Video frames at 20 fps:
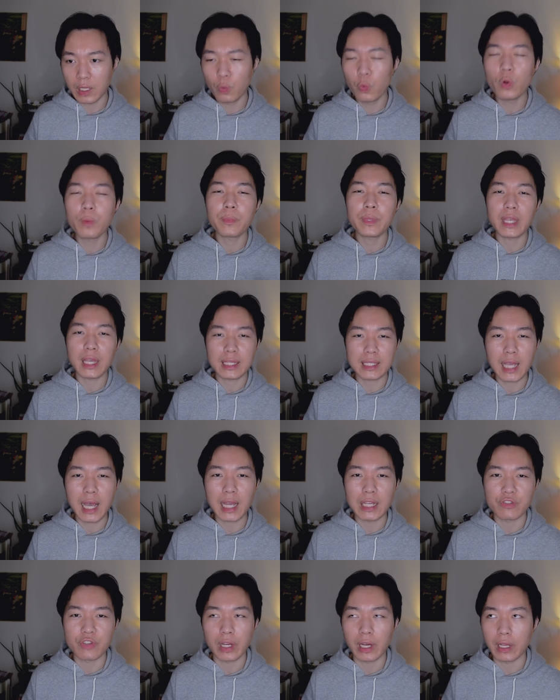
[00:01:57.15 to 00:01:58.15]
it wouldn't be as
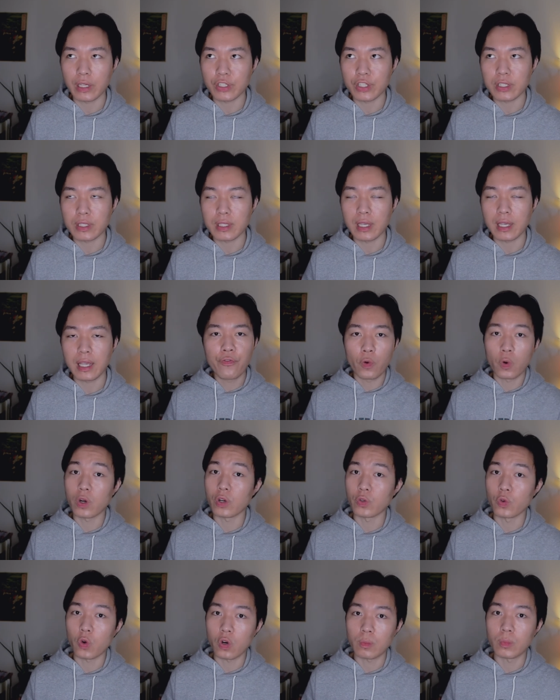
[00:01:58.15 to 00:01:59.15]
hydrating I should say, for
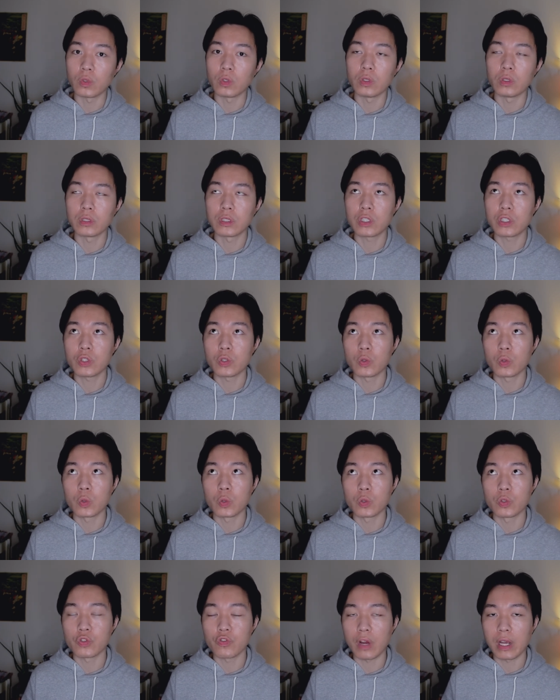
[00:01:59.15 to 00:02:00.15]
normal
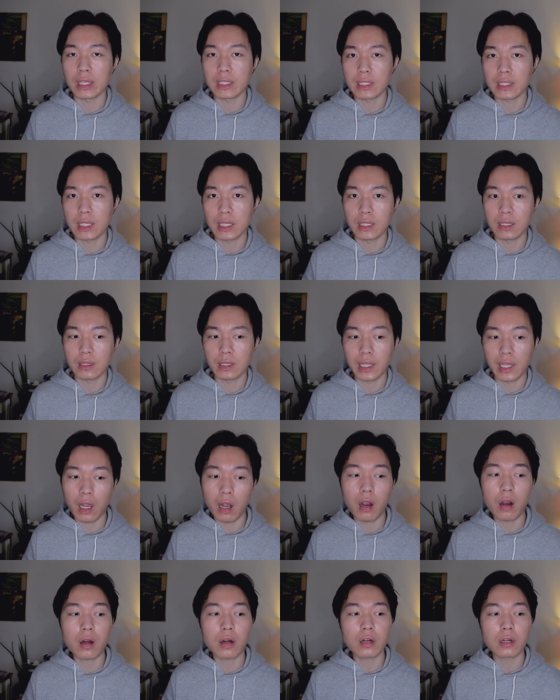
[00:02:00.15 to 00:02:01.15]
to dry skin. They
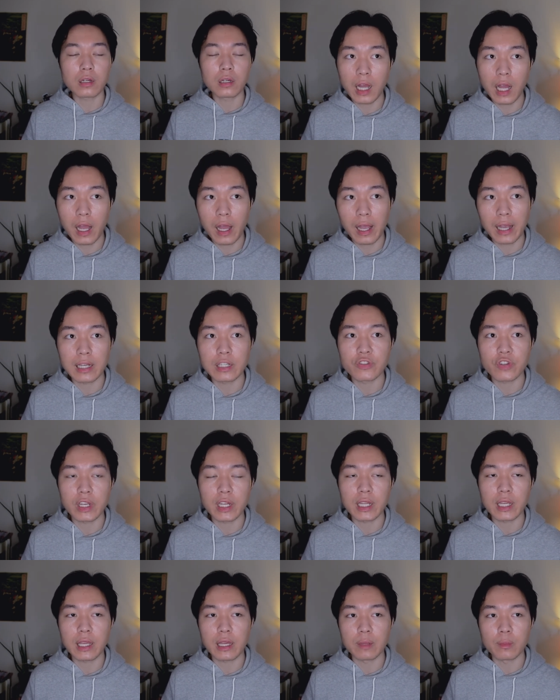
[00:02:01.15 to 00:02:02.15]
are
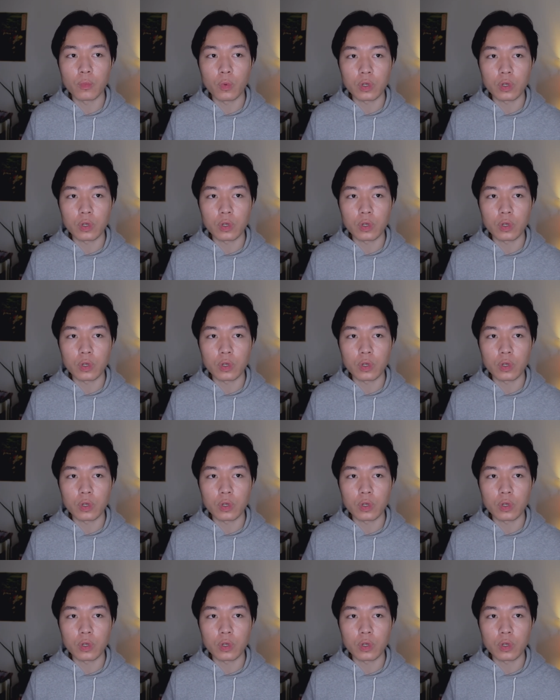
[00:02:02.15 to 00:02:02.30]
hydrating and